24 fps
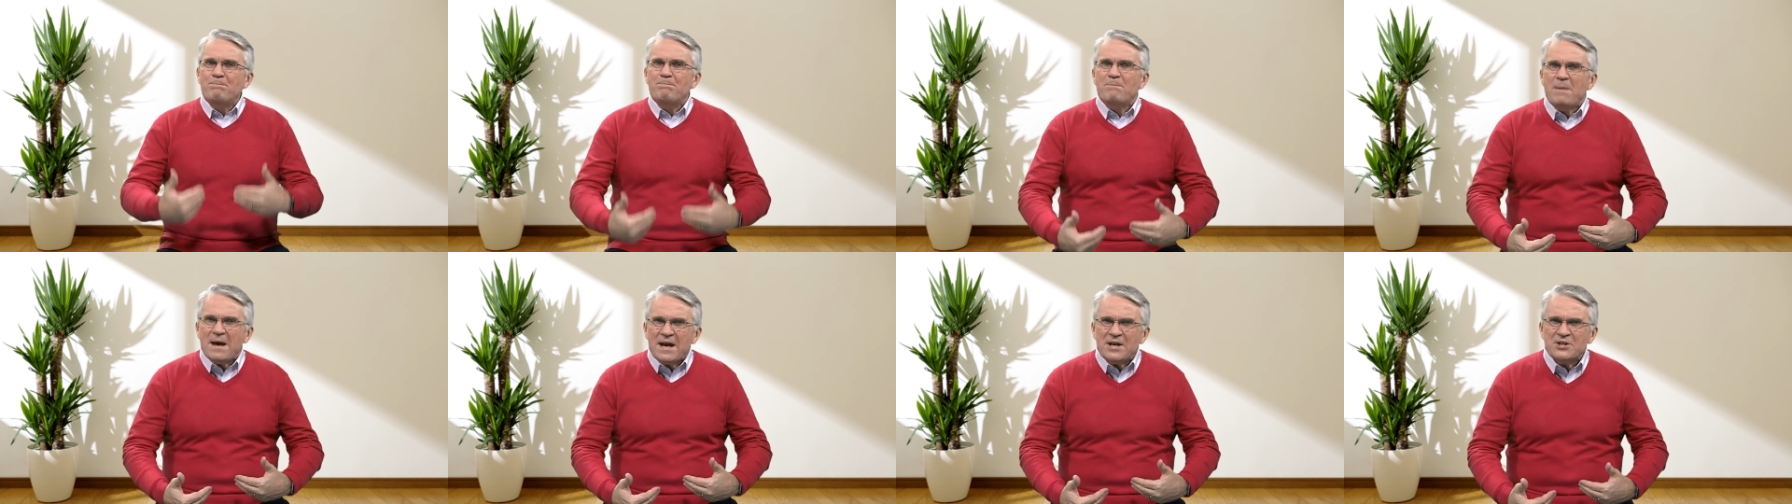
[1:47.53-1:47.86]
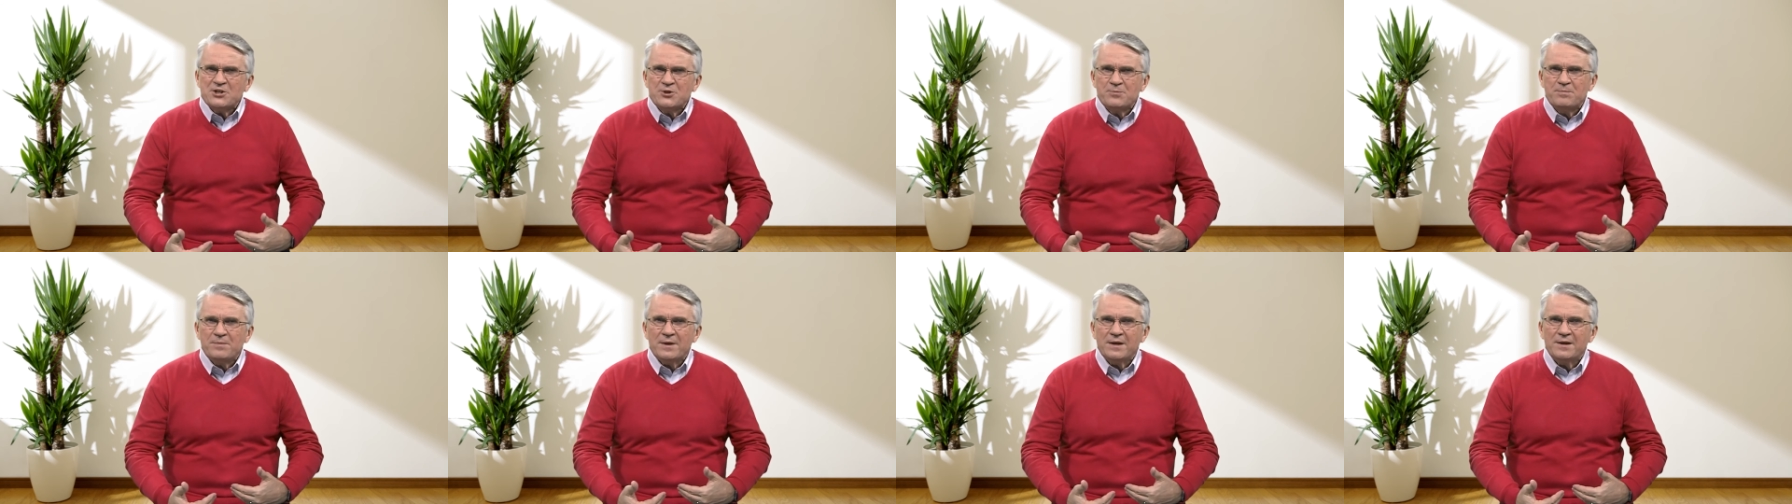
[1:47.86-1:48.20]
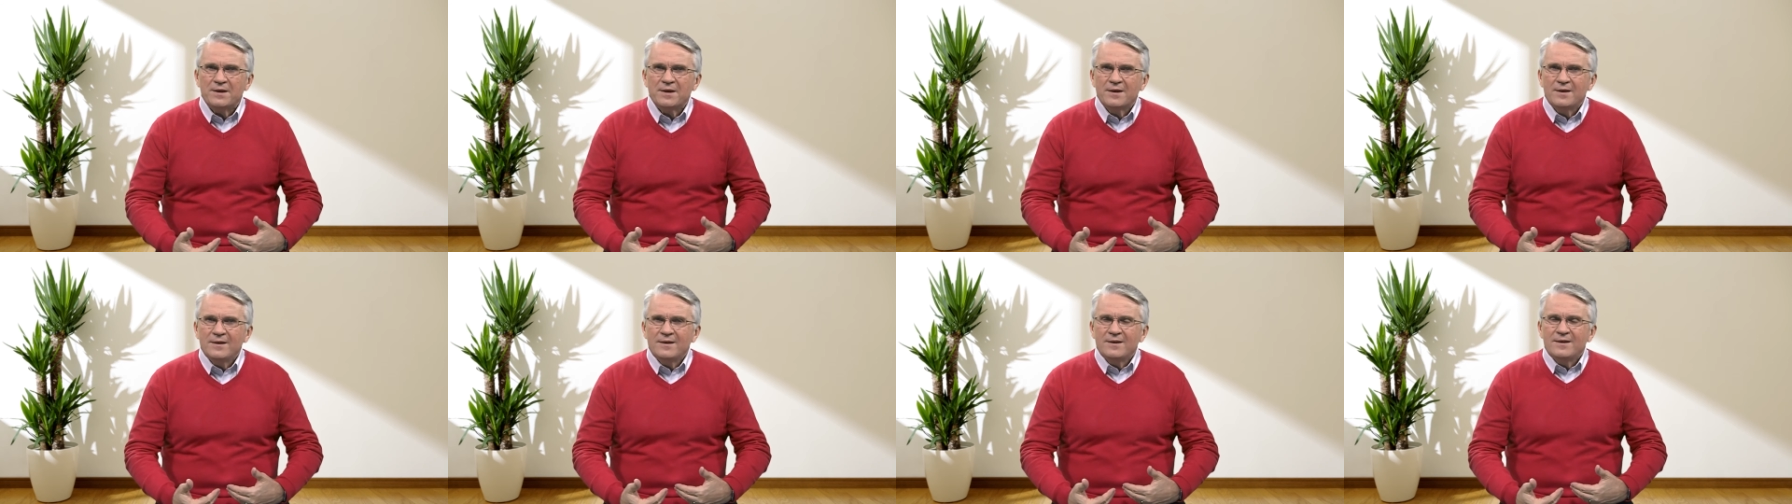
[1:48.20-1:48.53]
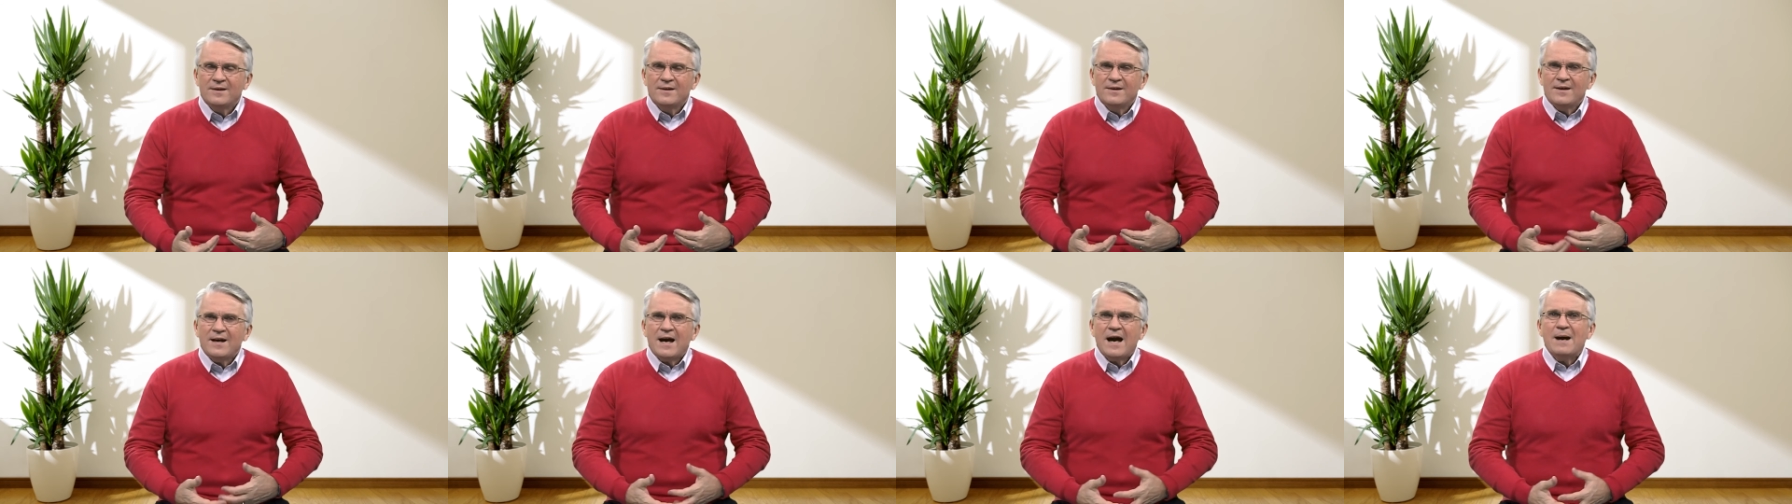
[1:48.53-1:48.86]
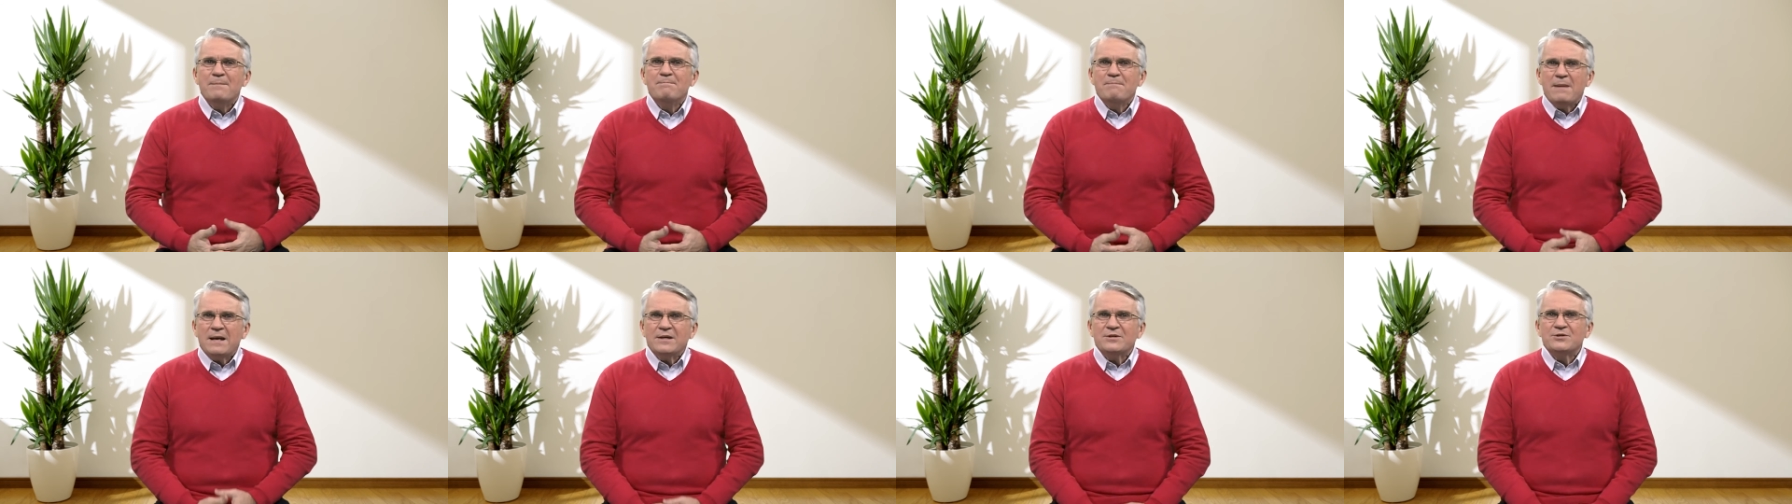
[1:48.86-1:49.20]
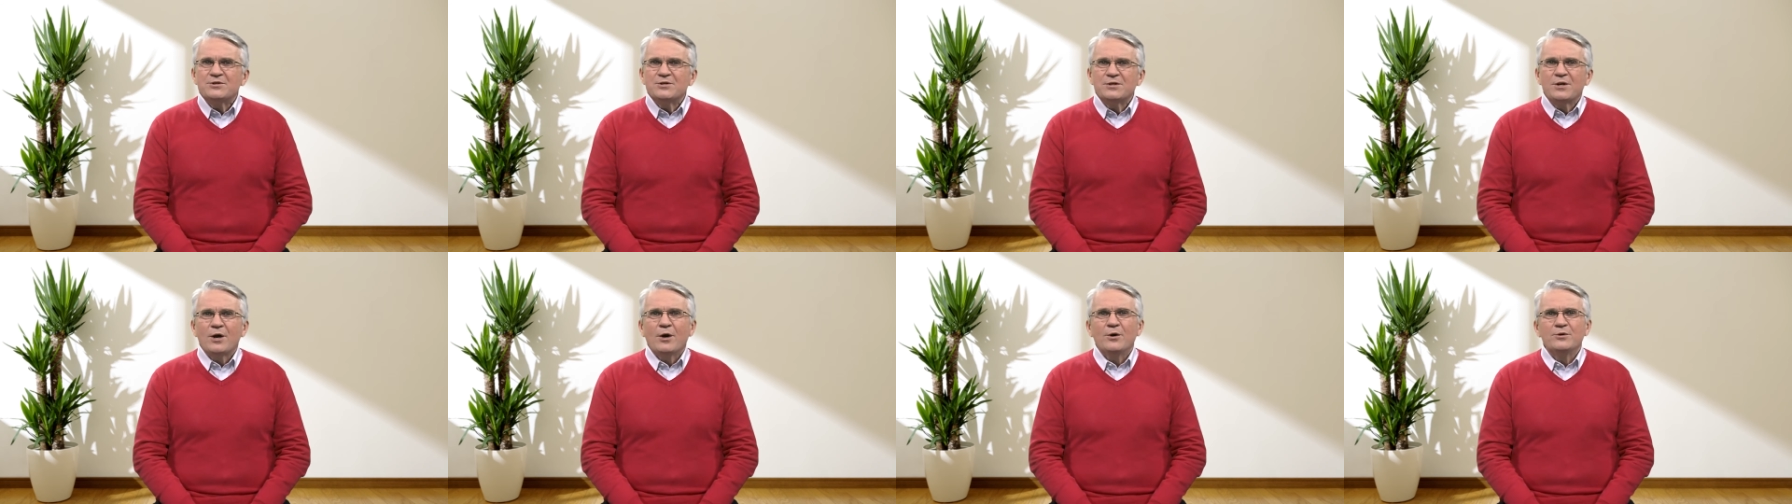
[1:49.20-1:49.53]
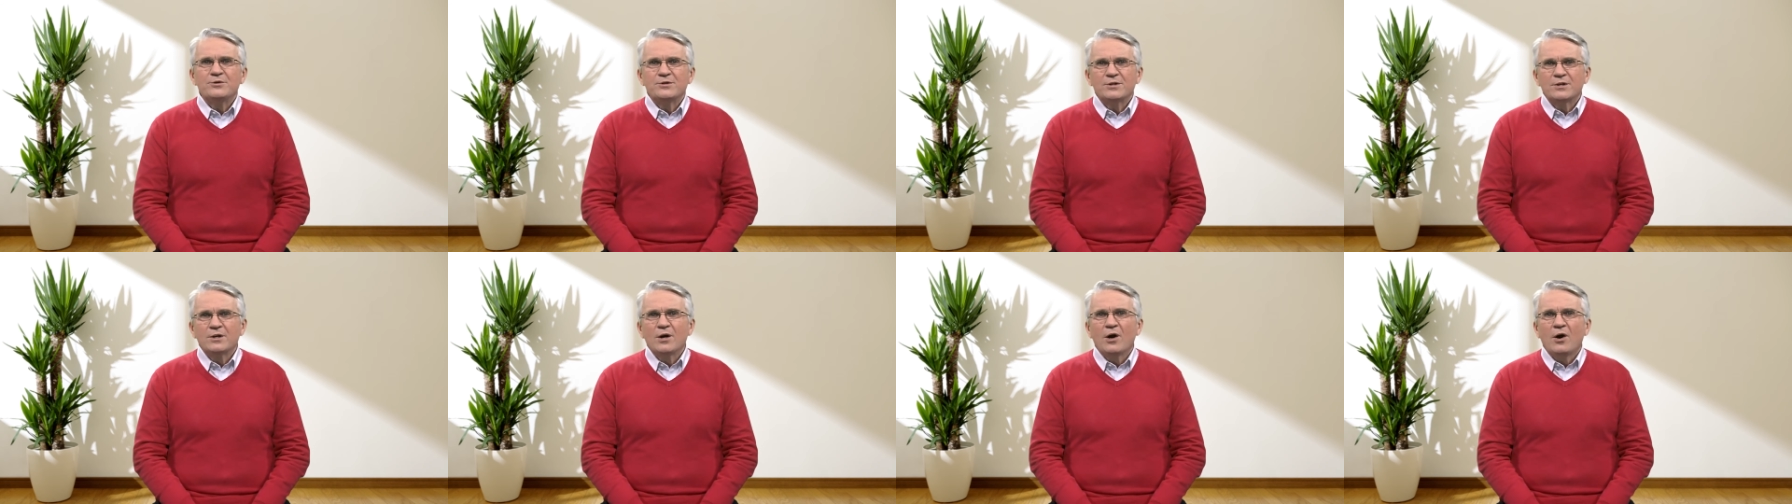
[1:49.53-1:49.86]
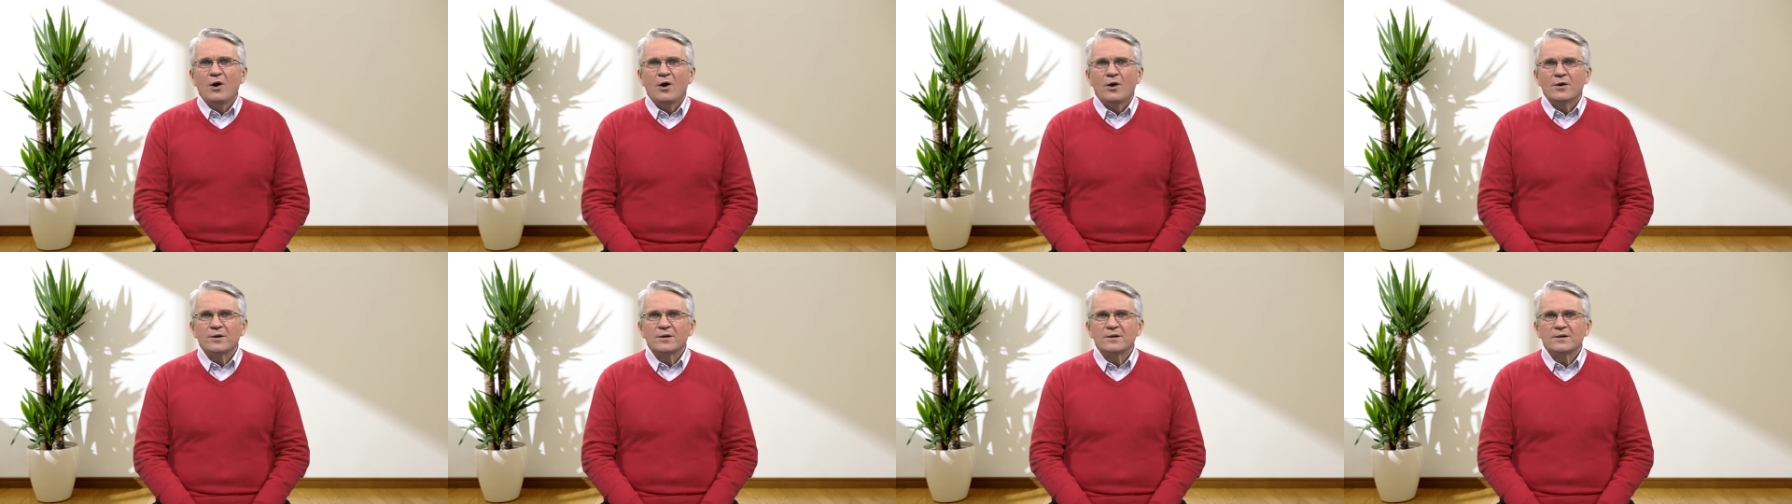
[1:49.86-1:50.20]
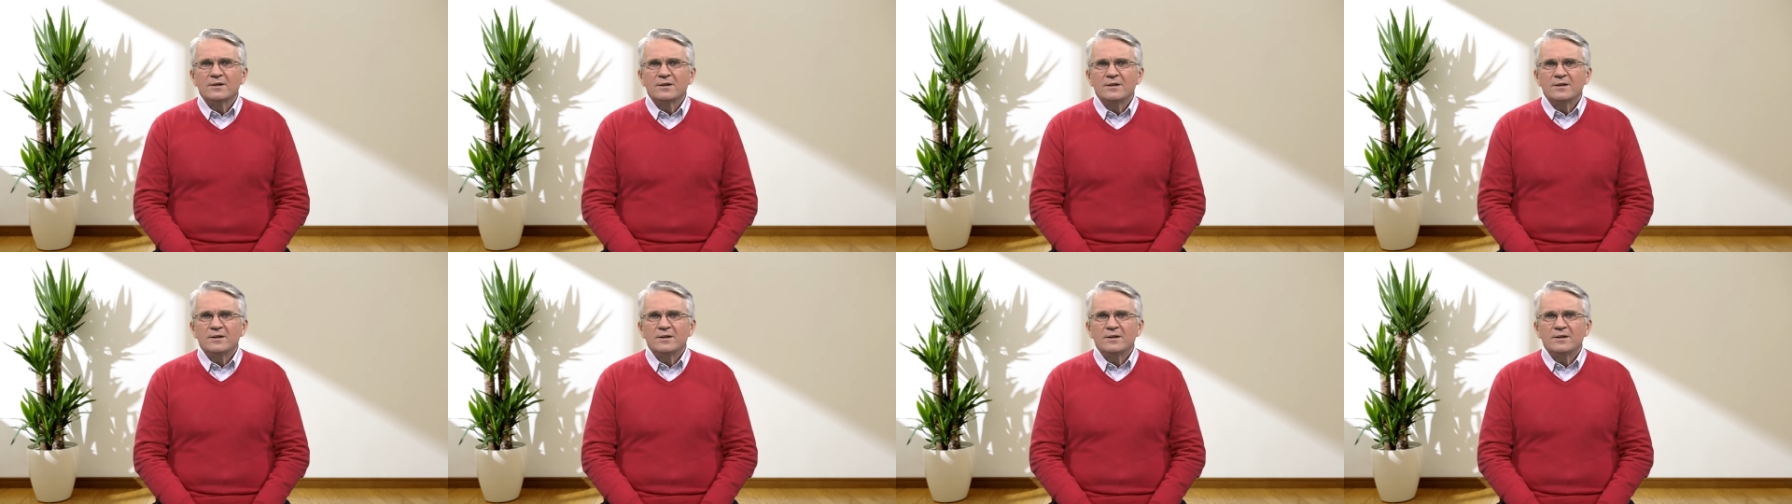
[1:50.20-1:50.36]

best bit are meant to go to God.